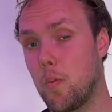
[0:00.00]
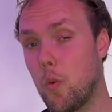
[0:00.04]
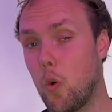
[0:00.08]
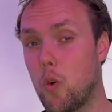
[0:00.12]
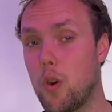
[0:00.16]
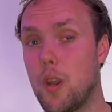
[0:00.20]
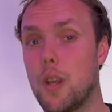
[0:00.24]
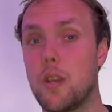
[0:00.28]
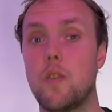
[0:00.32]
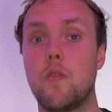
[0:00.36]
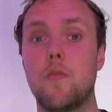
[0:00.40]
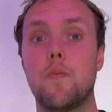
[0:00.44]
or
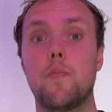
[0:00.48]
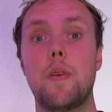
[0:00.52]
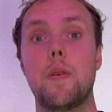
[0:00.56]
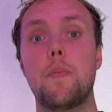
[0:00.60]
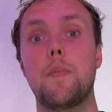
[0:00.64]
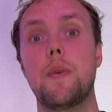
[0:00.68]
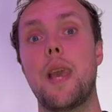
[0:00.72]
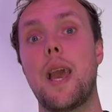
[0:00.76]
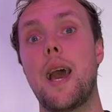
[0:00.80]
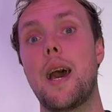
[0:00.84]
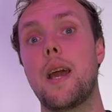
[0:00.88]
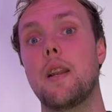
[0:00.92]
that you've
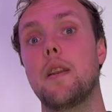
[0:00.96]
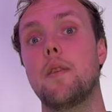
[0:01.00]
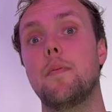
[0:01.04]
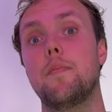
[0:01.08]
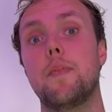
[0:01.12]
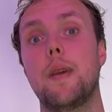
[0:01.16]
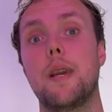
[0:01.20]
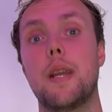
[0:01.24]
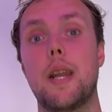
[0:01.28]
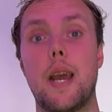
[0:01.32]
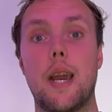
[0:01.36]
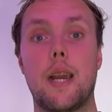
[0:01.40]
maybe added a
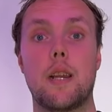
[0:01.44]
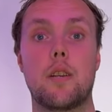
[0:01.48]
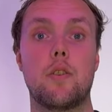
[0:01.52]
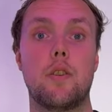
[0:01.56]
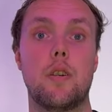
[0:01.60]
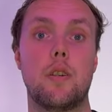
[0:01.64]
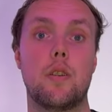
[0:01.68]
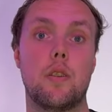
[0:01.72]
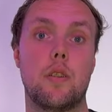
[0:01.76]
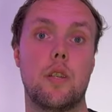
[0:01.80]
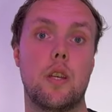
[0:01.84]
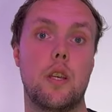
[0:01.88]
main actor
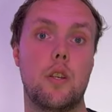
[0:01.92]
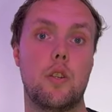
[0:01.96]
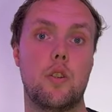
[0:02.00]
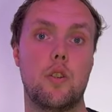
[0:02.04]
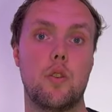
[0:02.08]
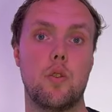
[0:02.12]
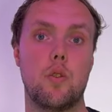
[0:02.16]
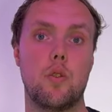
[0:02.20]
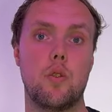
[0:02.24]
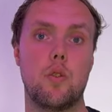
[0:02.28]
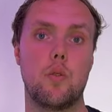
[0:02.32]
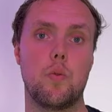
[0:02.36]

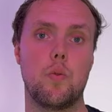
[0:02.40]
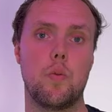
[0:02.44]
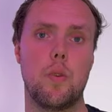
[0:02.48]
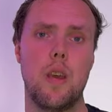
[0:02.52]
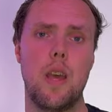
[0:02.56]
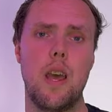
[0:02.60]
annotation to.